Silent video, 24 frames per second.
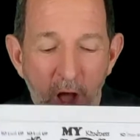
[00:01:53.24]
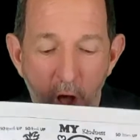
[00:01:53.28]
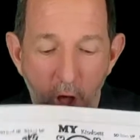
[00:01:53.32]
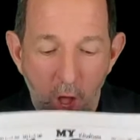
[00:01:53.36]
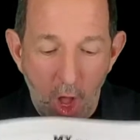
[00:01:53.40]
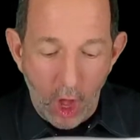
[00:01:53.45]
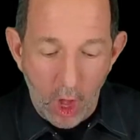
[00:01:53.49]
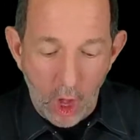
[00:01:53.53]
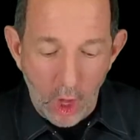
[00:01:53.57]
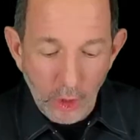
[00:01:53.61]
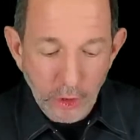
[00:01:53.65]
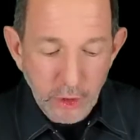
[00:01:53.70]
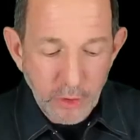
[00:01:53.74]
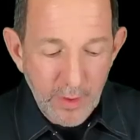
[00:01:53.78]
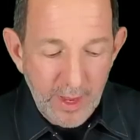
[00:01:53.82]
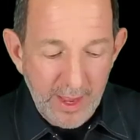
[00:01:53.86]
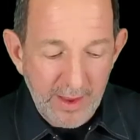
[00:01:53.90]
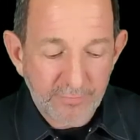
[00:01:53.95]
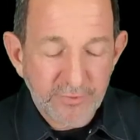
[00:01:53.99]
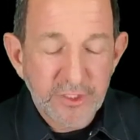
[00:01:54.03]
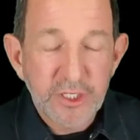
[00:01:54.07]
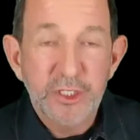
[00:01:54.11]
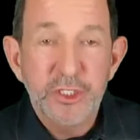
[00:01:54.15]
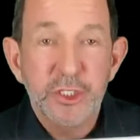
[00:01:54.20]
All you
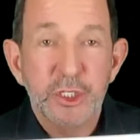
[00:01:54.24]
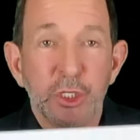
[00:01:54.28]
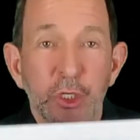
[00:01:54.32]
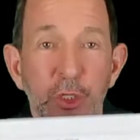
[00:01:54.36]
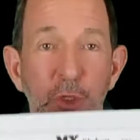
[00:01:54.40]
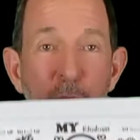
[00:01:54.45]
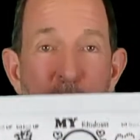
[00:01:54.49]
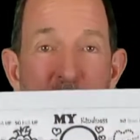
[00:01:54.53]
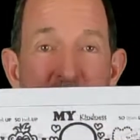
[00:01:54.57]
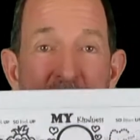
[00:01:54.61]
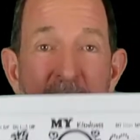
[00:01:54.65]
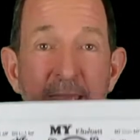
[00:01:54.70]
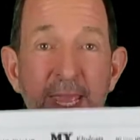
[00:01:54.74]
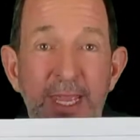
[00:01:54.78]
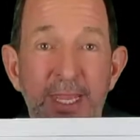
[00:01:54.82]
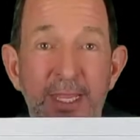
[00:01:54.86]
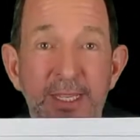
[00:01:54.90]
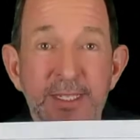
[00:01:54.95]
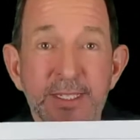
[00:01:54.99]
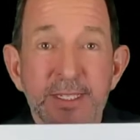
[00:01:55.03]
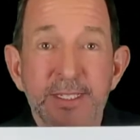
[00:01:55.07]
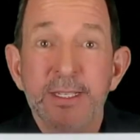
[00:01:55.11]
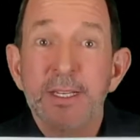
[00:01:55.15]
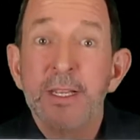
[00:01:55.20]
have to do
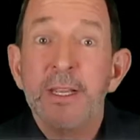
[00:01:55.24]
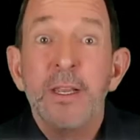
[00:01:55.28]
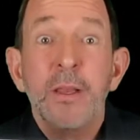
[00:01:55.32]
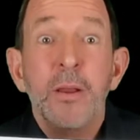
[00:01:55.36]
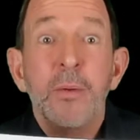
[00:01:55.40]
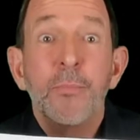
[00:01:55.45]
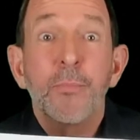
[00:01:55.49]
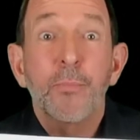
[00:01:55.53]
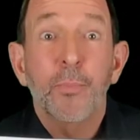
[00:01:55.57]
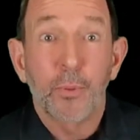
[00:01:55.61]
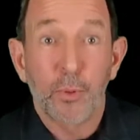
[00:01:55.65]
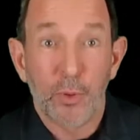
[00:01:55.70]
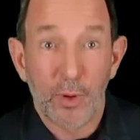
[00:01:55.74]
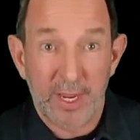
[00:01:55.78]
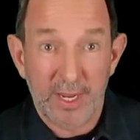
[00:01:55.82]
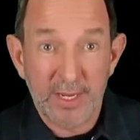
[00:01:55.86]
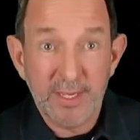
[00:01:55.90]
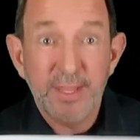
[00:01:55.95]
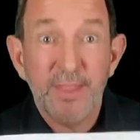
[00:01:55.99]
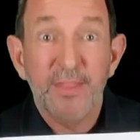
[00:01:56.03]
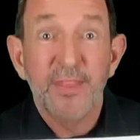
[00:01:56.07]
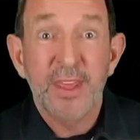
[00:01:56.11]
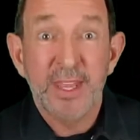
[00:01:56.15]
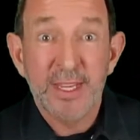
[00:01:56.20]
is
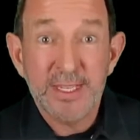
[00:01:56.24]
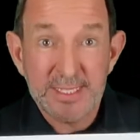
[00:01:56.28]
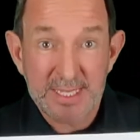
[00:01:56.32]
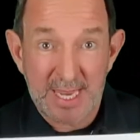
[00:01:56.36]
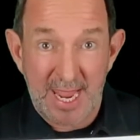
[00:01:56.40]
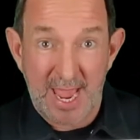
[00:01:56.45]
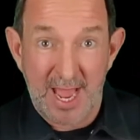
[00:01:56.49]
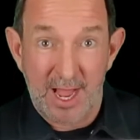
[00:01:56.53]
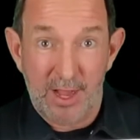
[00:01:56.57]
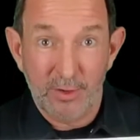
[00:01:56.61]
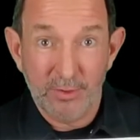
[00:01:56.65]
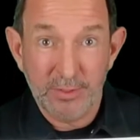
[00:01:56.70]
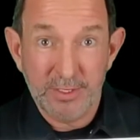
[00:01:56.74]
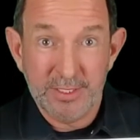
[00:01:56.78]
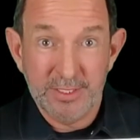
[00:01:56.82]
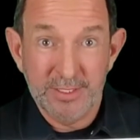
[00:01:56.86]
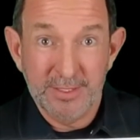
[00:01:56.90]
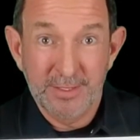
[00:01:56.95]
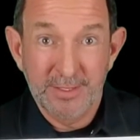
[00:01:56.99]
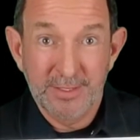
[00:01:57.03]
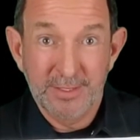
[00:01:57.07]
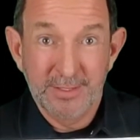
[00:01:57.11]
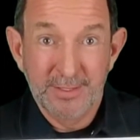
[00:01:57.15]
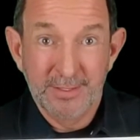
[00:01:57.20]
print this out,
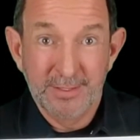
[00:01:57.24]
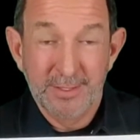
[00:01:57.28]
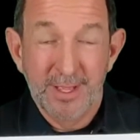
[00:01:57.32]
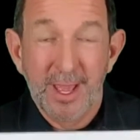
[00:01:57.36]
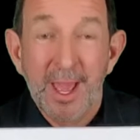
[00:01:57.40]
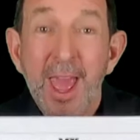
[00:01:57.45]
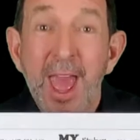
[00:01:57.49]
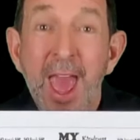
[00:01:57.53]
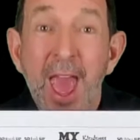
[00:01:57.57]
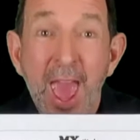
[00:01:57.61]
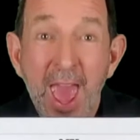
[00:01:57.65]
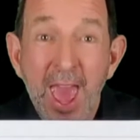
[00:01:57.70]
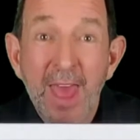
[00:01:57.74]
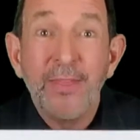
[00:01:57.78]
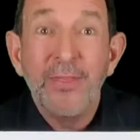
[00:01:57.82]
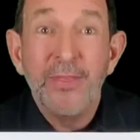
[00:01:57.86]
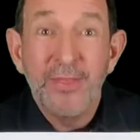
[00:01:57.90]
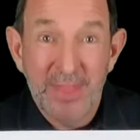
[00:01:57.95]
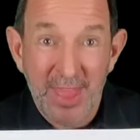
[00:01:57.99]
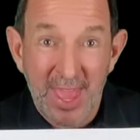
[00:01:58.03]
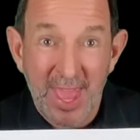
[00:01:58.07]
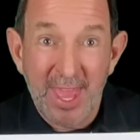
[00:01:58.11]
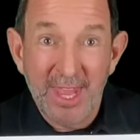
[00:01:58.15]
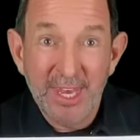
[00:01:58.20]
and
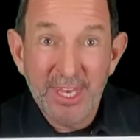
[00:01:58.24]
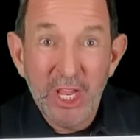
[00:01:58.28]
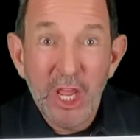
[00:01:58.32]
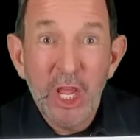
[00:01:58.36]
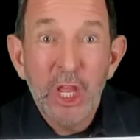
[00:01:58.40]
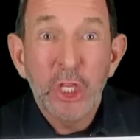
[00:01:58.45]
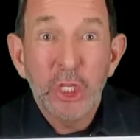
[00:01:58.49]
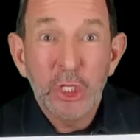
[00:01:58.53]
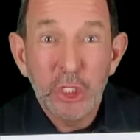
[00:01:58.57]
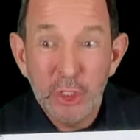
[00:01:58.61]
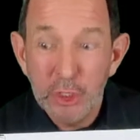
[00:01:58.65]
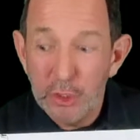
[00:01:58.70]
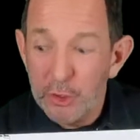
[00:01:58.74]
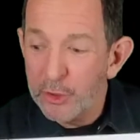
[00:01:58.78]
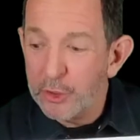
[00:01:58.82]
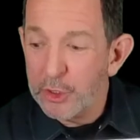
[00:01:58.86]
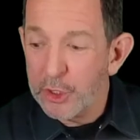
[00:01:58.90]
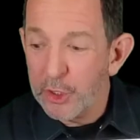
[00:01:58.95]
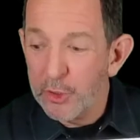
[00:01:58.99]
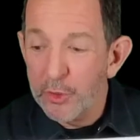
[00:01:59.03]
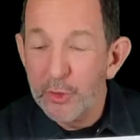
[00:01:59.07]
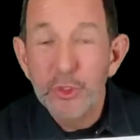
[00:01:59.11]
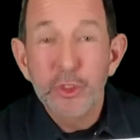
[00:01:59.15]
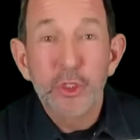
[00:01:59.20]
then you
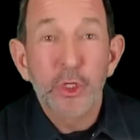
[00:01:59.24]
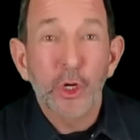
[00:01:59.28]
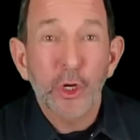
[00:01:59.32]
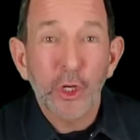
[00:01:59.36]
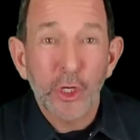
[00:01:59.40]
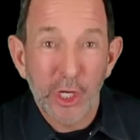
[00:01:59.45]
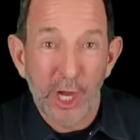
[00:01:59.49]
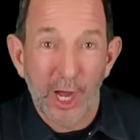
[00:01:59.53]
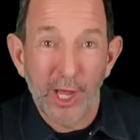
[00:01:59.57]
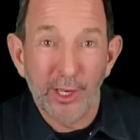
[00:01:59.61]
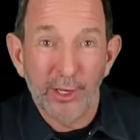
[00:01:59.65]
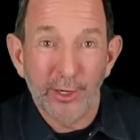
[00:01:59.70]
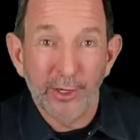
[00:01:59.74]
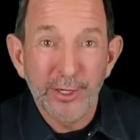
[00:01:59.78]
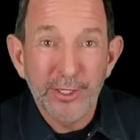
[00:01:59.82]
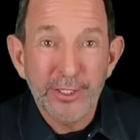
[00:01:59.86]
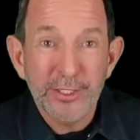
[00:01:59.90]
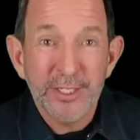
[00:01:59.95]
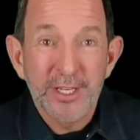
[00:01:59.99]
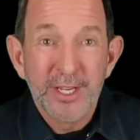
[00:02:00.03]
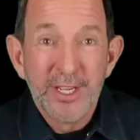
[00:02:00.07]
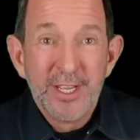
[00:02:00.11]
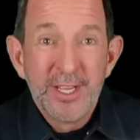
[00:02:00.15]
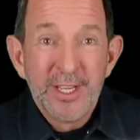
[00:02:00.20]
use your
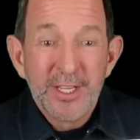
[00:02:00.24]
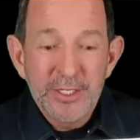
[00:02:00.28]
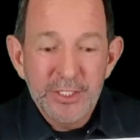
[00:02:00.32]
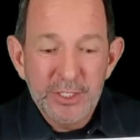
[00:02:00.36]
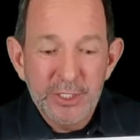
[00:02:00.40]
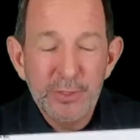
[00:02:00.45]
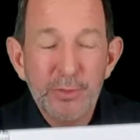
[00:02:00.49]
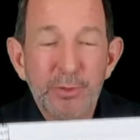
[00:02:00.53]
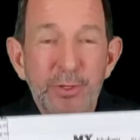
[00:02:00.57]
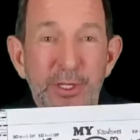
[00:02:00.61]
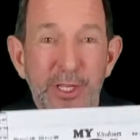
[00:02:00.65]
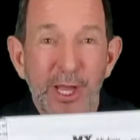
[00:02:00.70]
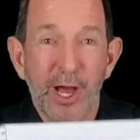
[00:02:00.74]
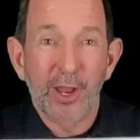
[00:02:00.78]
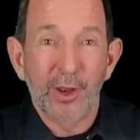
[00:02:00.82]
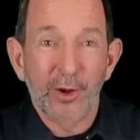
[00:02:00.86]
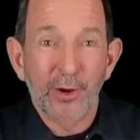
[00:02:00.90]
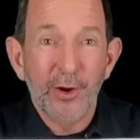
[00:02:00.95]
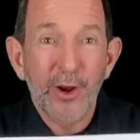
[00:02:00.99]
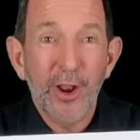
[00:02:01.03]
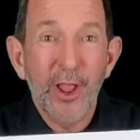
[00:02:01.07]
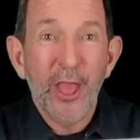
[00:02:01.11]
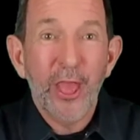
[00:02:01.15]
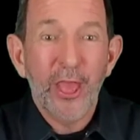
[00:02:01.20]
colors to
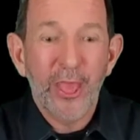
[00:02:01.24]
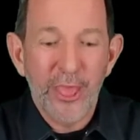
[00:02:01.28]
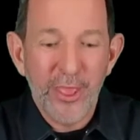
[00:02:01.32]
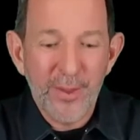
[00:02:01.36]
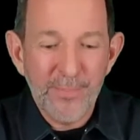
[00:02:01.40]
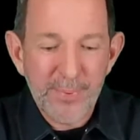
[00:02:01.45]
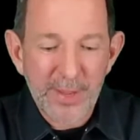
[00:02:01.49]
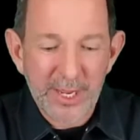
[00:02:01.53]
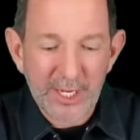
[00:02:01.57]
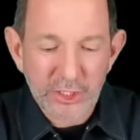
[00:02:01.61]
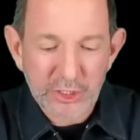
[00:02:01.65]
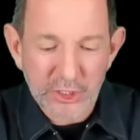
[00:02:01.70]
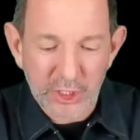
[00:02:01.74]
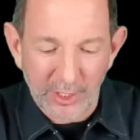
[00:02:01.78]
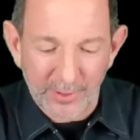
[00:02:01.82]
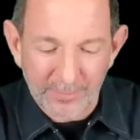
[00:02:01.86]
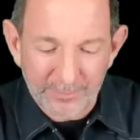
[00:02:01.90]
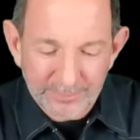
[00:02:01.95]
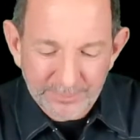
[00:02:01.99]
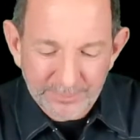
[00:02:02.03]
color the picture.